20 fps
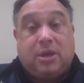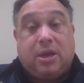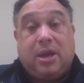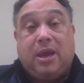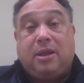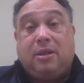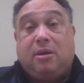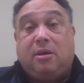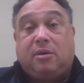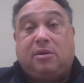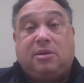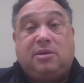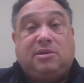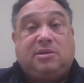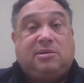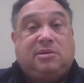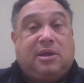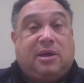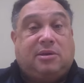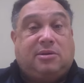"Hey, look, this
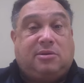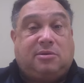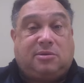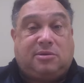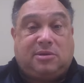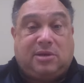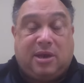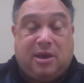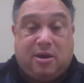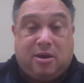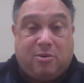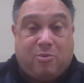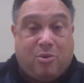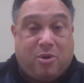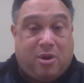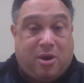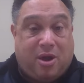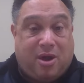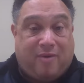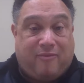is not your standard
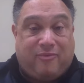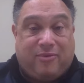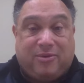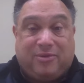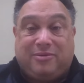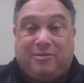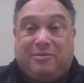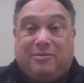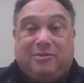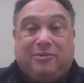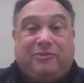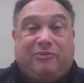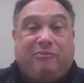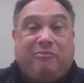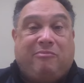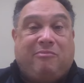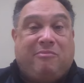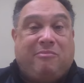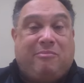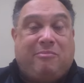one office. This is
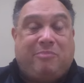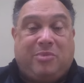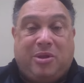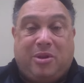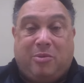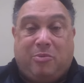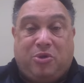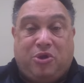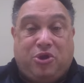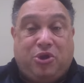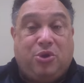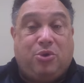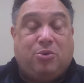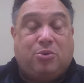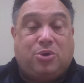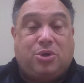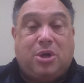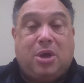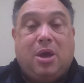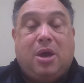
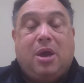huge."